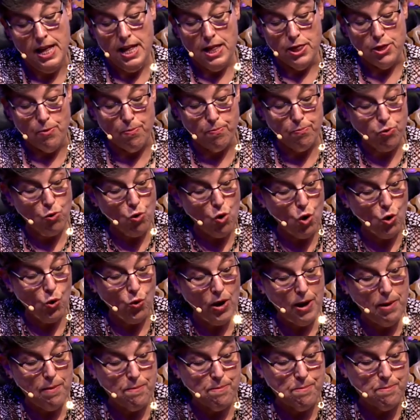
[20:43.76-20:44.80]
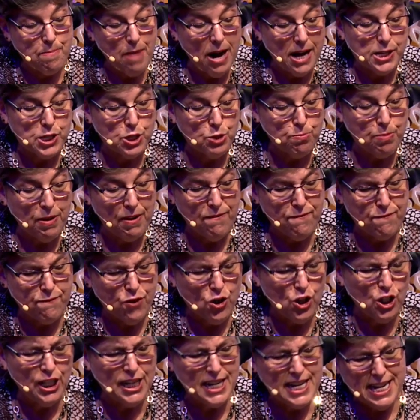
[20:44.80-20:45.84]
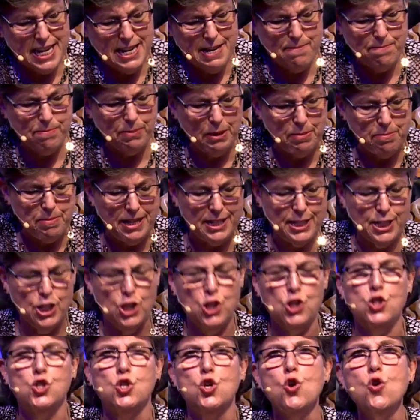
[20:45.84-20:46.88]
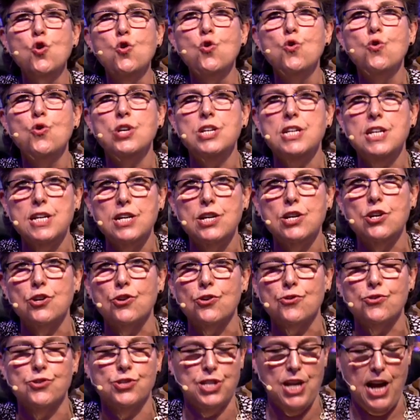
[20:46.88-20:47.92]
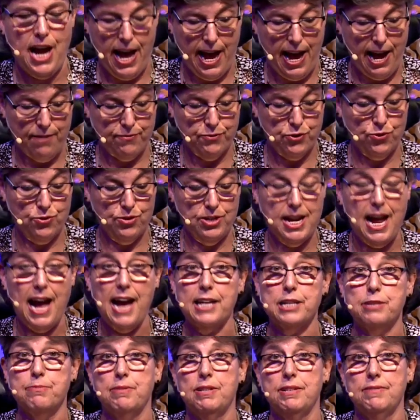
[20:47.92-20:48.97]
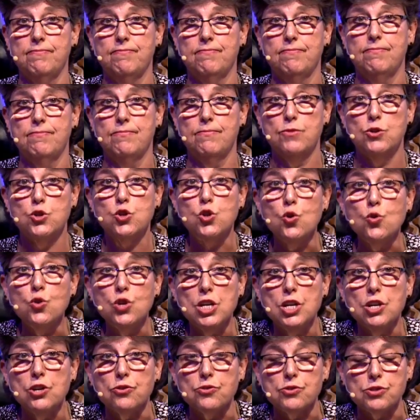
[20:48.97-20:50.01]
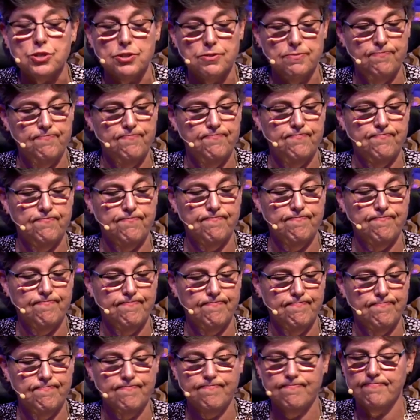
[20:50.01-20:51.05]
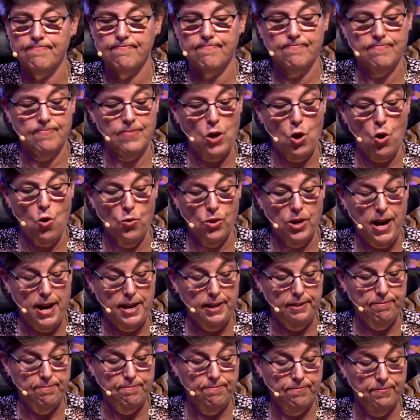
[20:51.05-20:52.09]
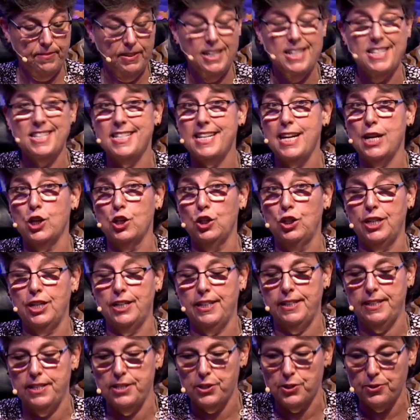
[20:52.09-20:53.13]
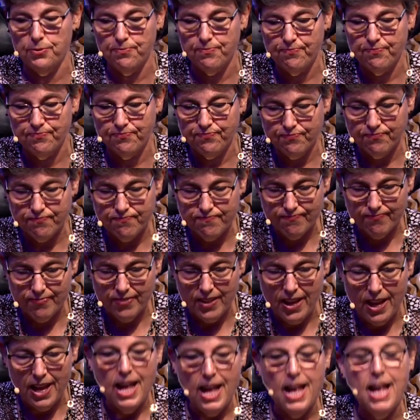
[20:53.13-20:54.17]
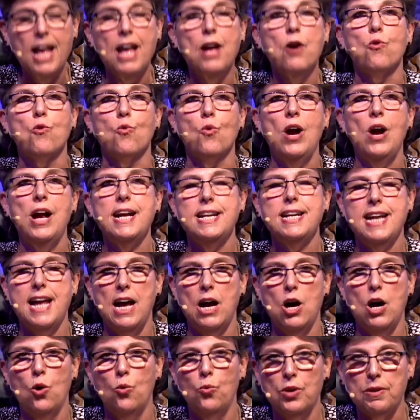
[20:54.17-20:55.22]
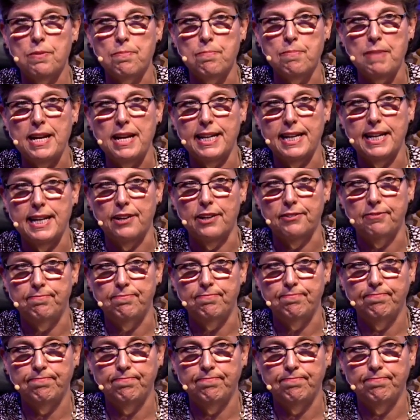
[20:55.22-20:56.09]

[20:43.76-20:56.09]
The program must be fully implemented 2 years after enactment. 2 years. Okay. Let's take a look at this. Right now with Medicare,